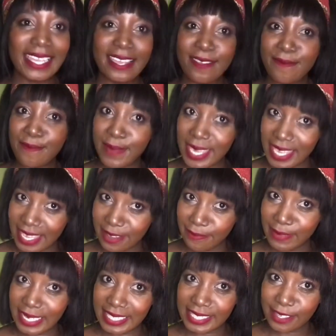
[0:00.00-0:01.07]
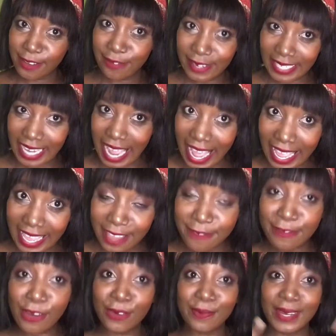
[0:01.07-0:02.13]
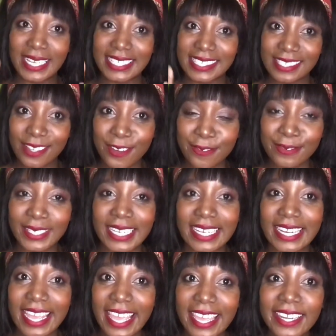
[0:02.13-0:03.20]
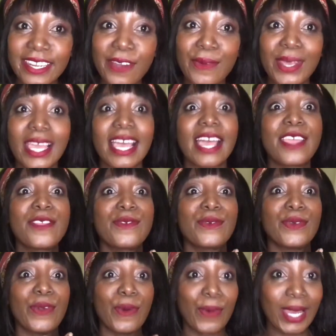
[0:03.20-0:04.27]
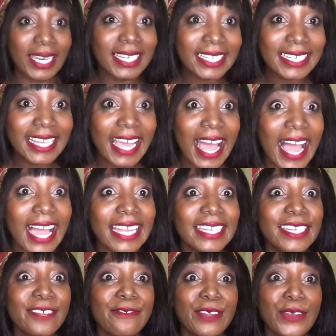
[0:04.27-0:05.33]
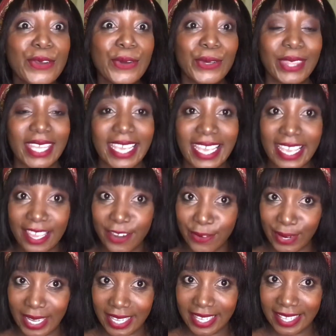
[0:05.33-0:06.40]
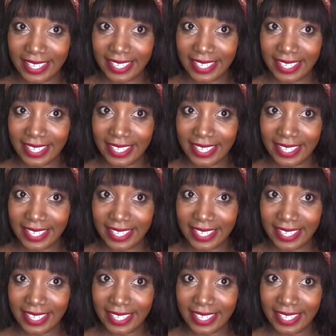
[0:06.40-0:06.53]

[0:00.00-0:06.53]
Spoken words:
myself, and I found myself in an area where I knew no one. I didn't even know the area.